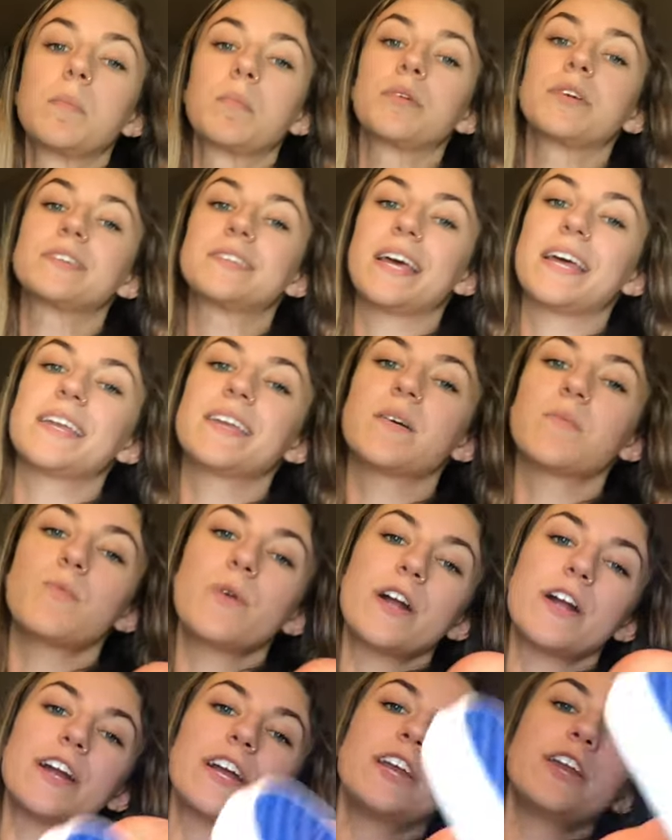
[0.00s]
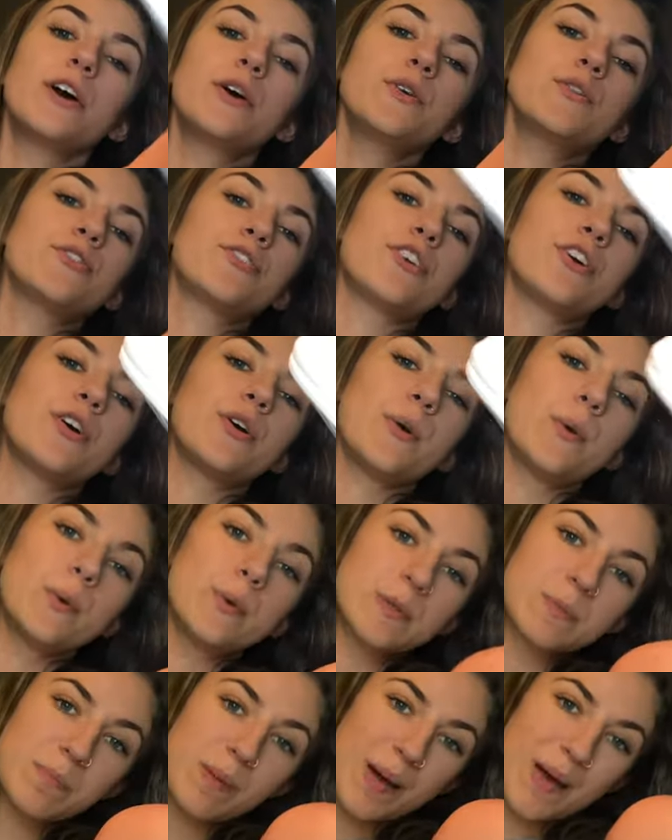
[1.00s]
Pretend I'm wearing
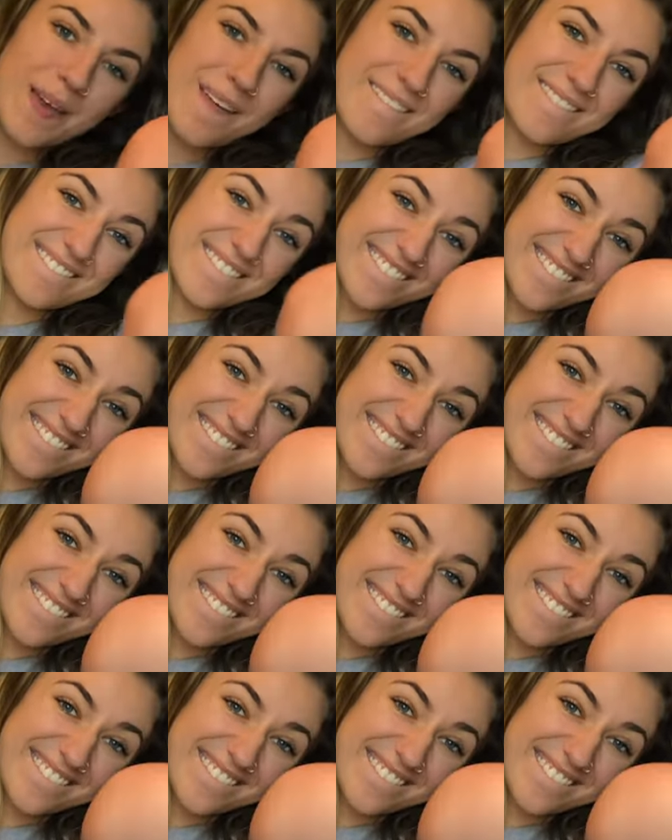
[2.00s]
no-shows, but